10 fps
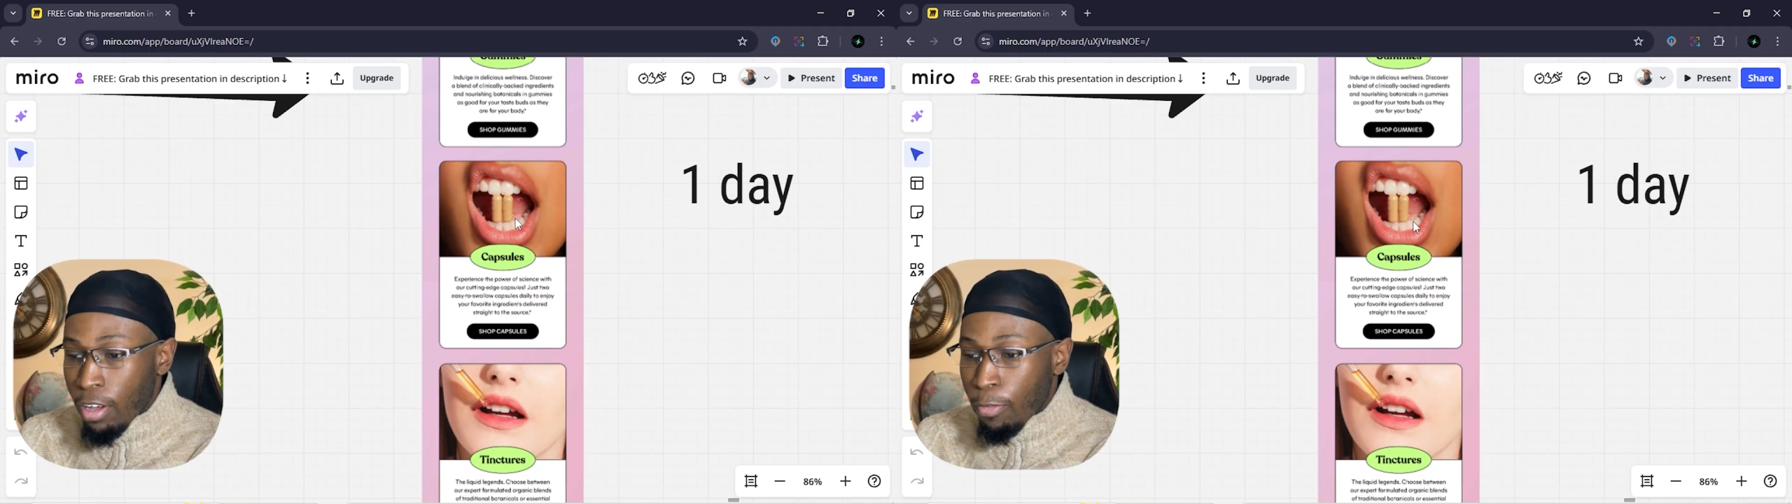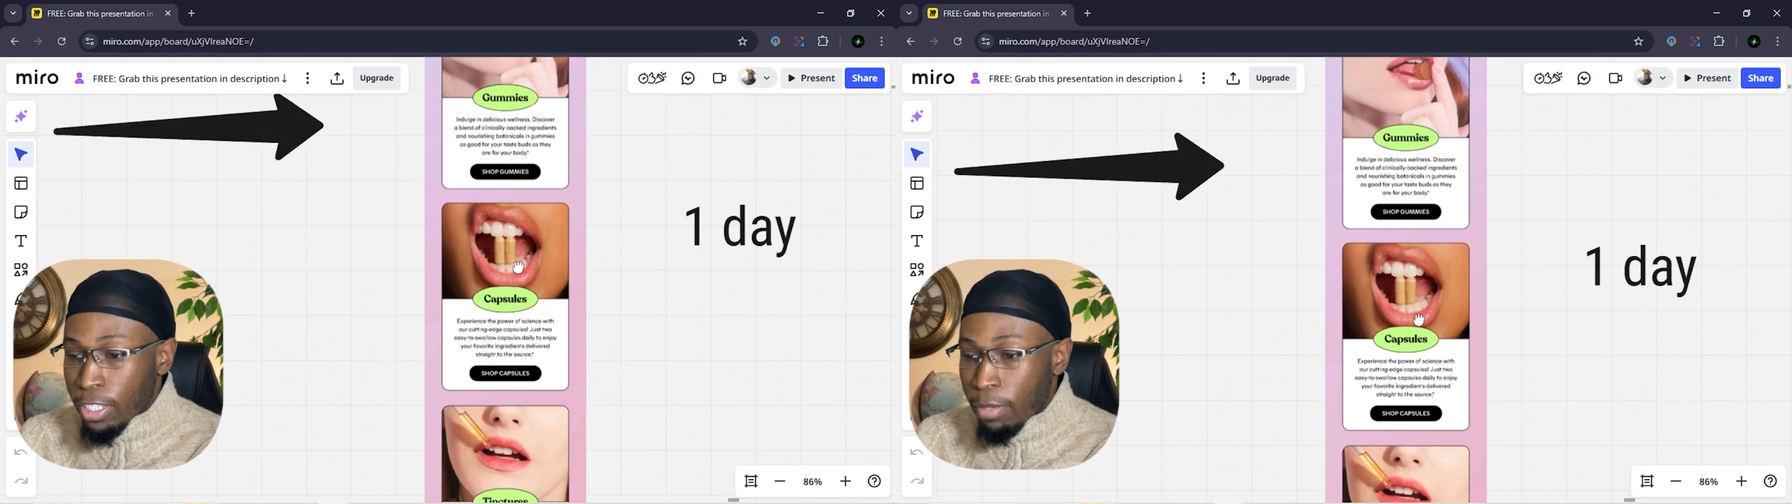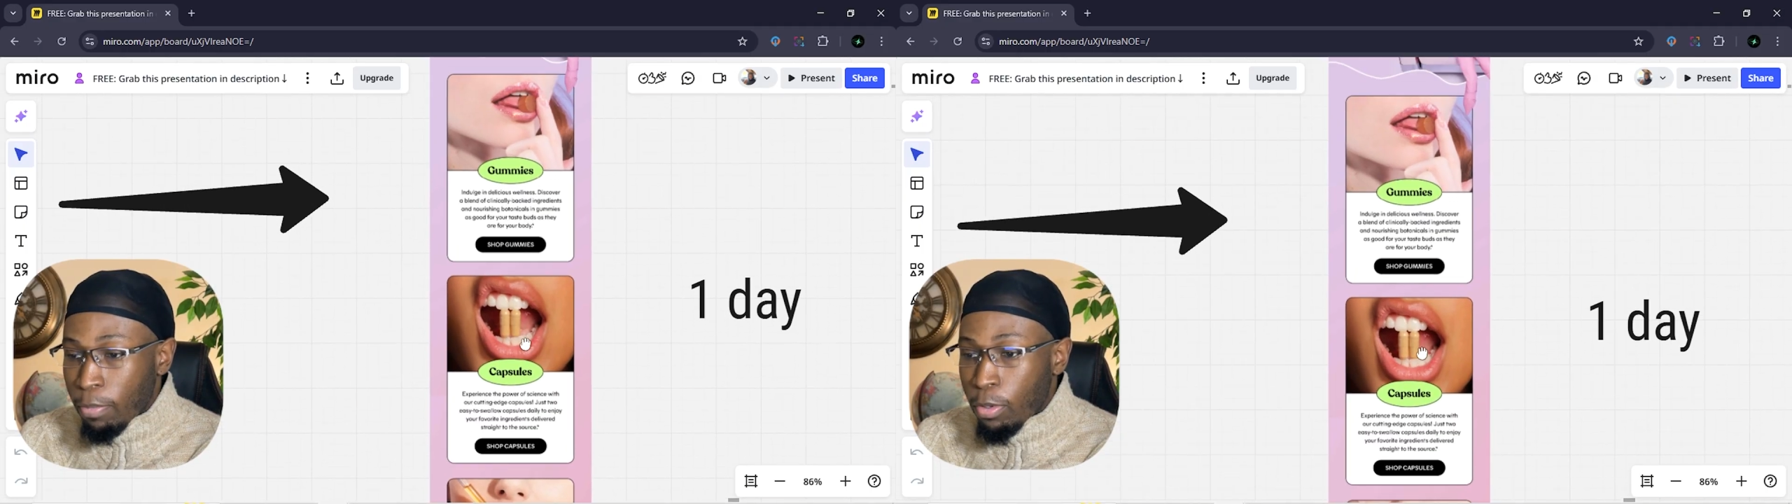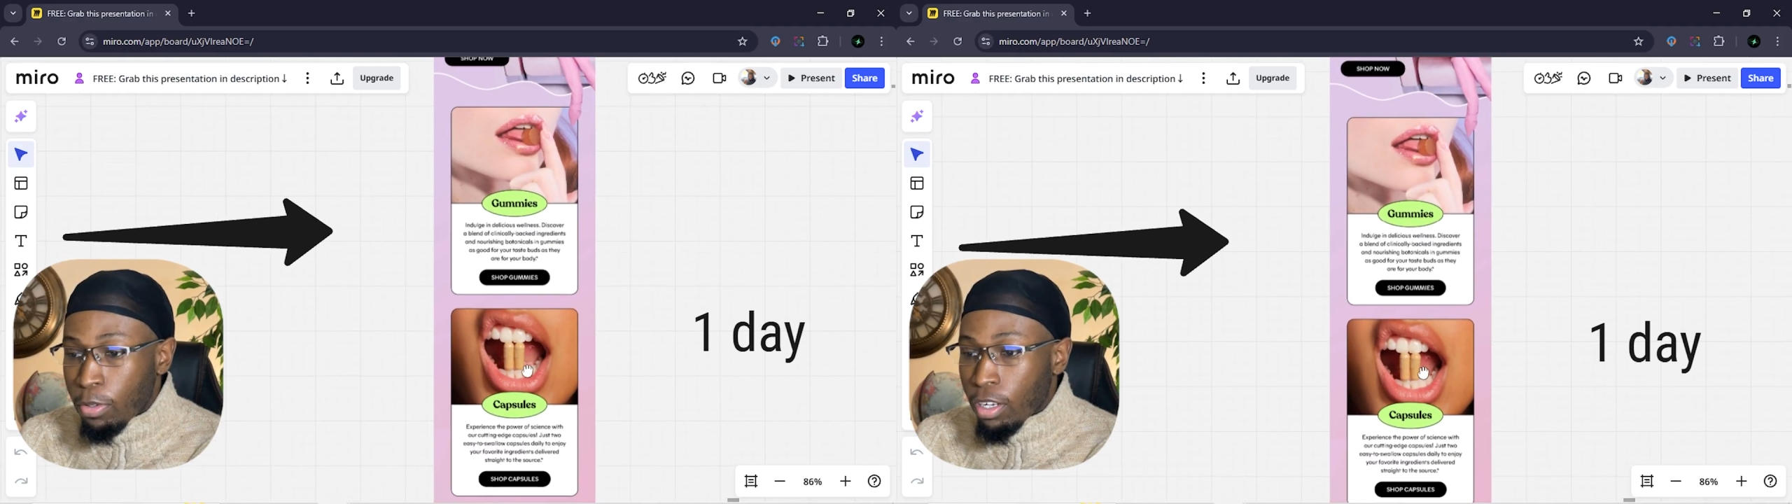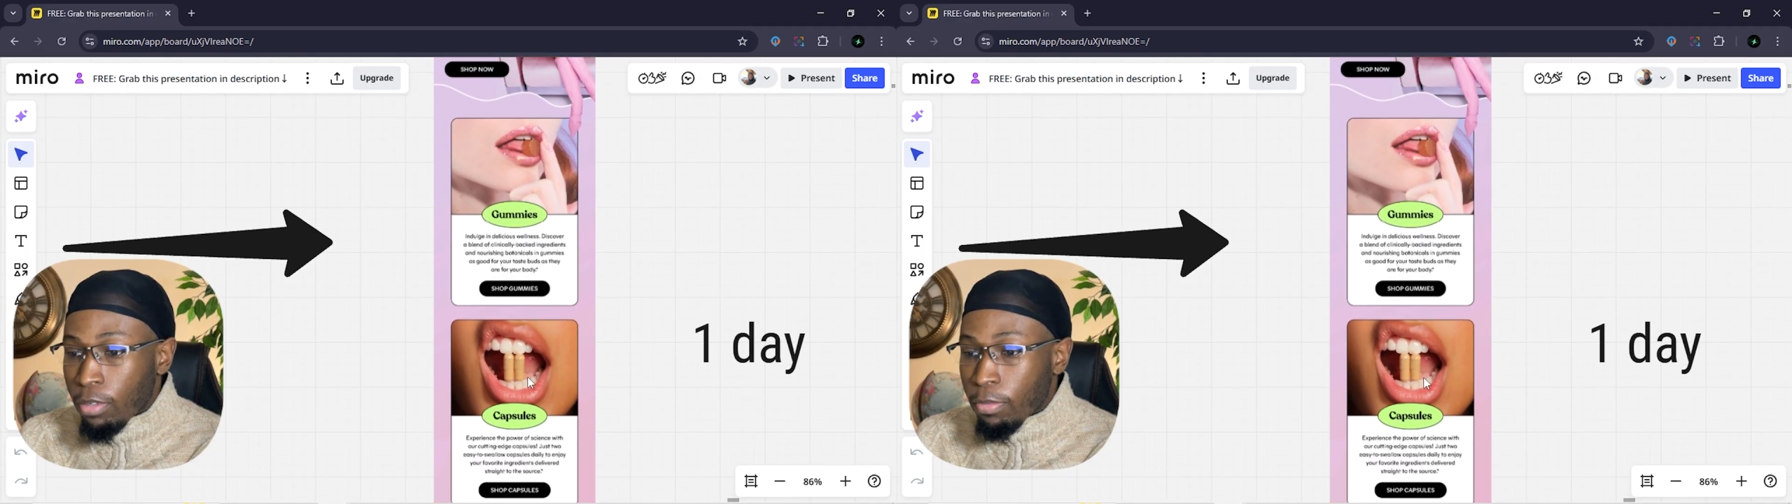For
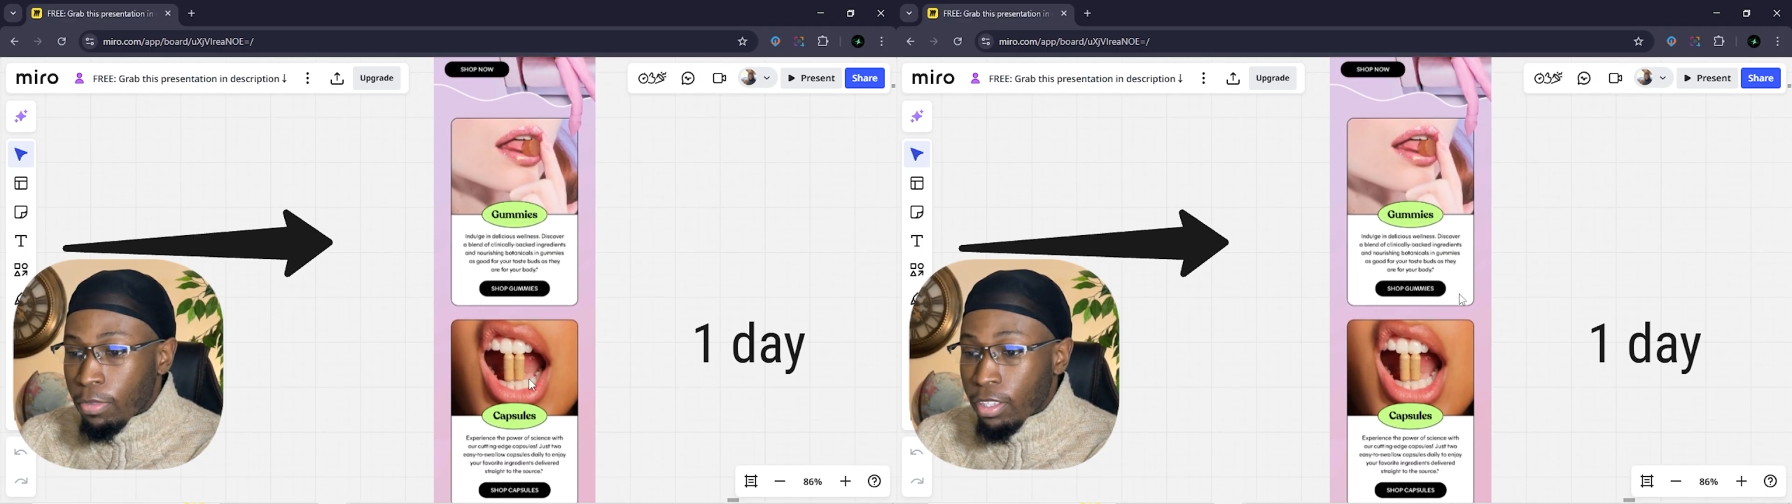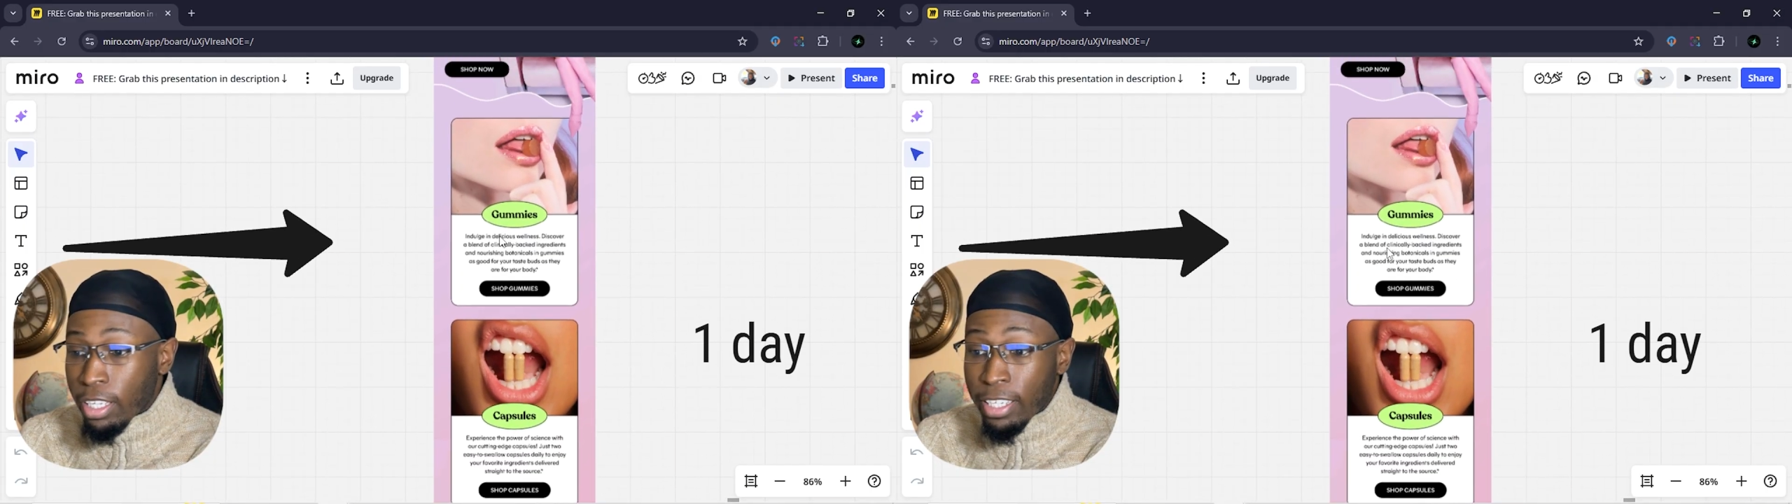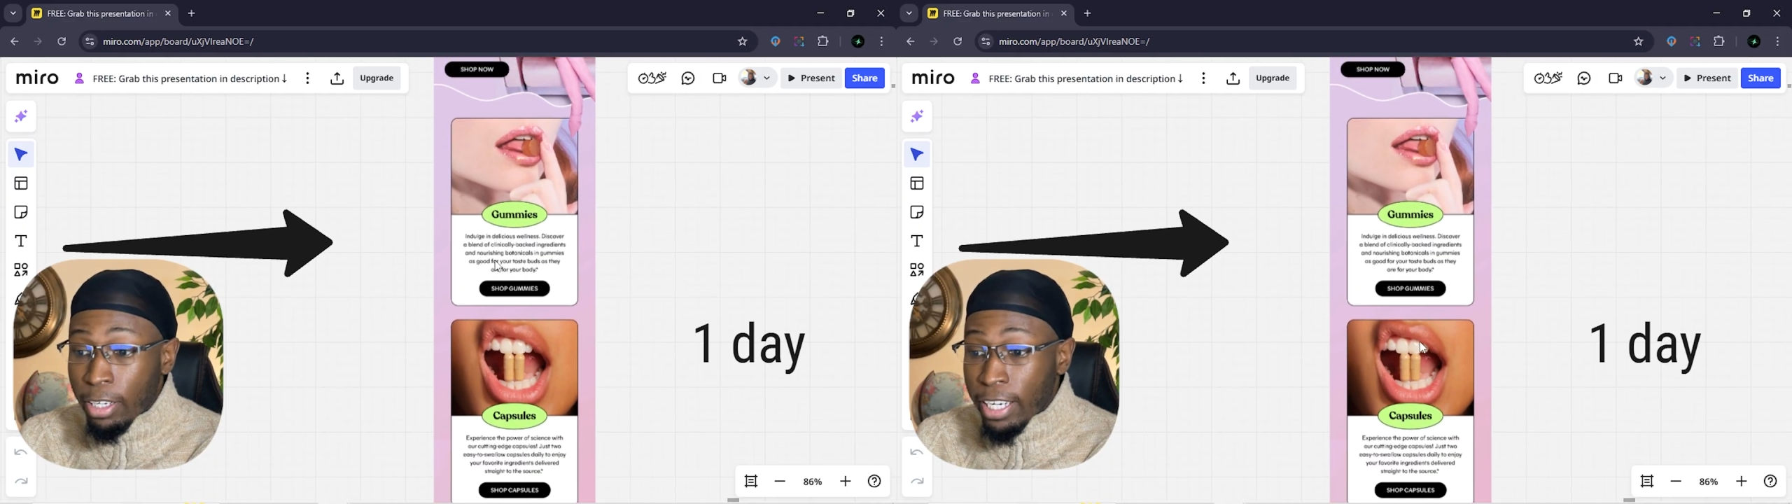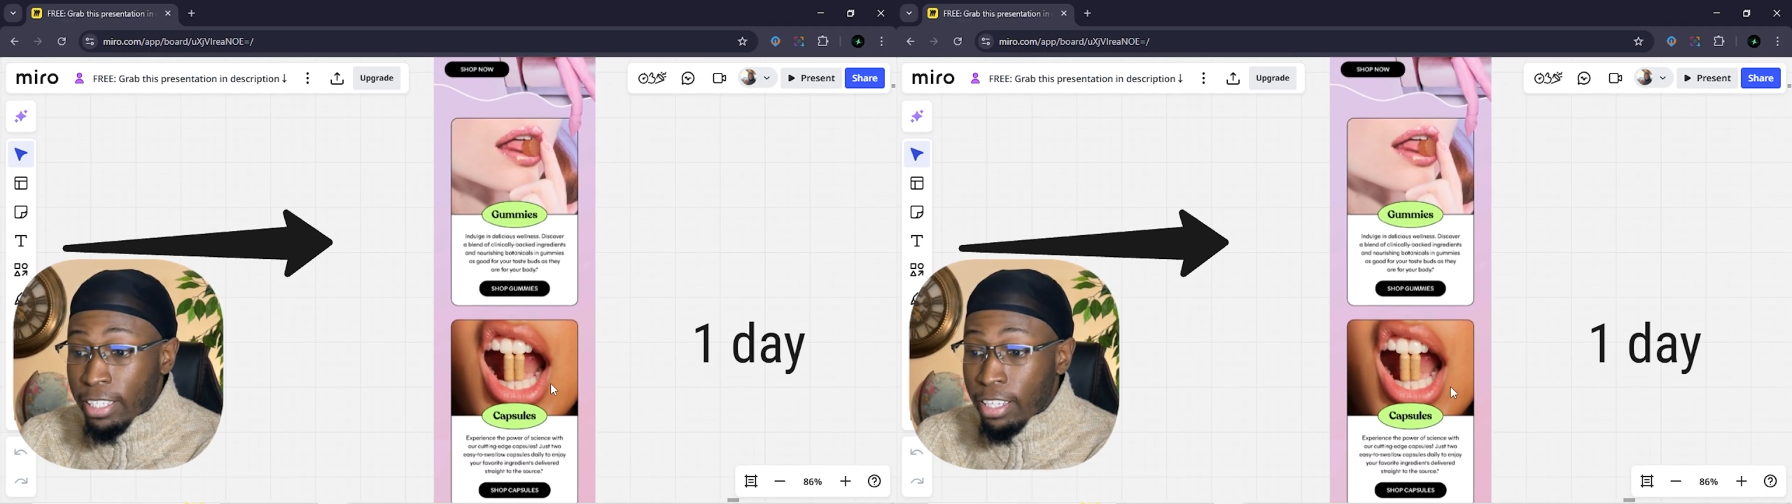example, in their case,